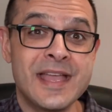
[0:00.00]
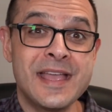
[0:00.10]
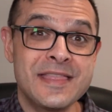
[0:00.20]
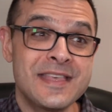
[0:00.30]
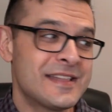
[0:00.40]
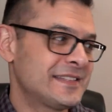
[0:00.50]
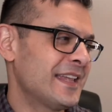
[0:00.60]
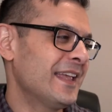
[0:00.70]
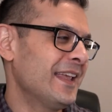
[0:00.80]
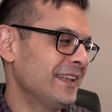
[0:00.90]
And that's
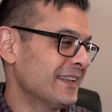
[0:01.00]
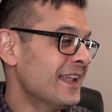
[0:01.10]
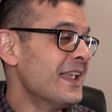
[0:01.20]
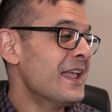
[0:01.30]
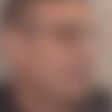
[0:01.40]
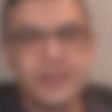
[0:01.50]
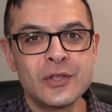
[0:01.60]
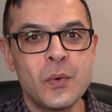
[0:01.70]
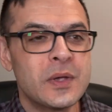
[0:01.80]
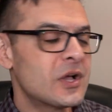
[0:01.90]
it.
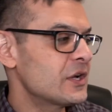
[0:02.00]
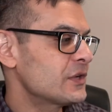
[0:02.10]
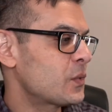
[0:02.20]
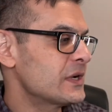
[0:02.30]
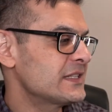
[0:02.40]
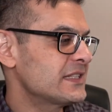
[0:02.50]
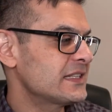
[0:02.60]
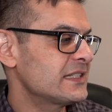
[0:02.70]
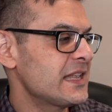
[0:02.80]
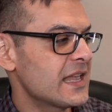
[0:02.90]
Going on to
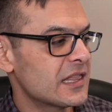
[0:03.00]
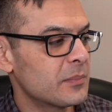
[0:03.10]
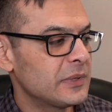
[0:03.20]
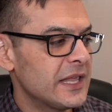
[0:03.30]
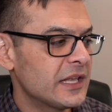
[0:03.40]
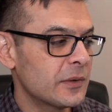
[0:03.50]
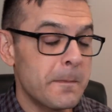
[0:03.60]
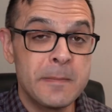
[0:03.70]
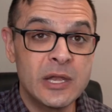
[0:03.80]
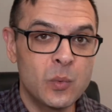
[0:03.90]
160 in the bleak
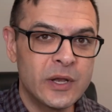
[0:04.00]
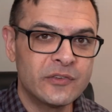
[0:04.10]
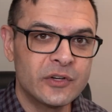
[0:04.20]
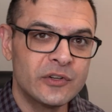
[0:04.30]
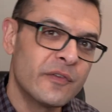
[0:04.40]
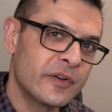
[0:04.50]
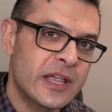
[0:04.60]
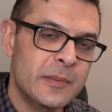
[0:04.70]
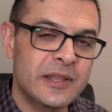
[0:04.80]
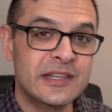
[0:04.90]
midwinter. Don't
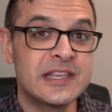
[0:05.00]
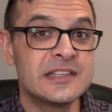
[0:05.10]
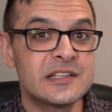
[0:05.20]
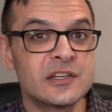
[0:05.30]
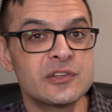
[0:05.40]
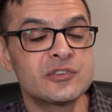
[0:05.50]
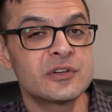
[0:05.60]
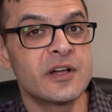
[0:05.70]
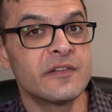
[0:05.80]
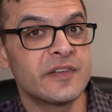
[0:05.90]
forget about the key signature
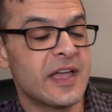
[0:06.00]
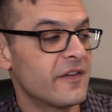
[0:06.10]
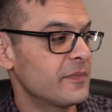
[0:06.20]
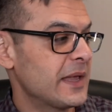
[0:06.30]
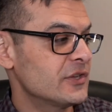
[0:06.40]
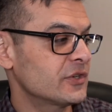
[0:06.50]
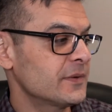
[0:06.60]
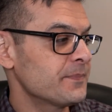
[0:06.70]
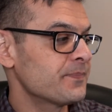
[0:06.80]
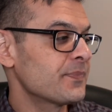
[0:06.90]
of F major.
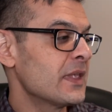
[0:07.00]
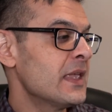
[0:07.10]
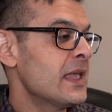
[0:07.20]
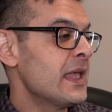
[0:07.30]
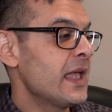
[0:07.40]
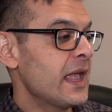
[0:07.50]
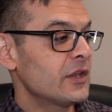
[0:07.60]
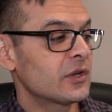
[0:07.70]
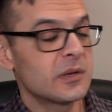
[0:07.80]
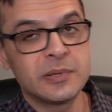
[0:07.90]
And you're going to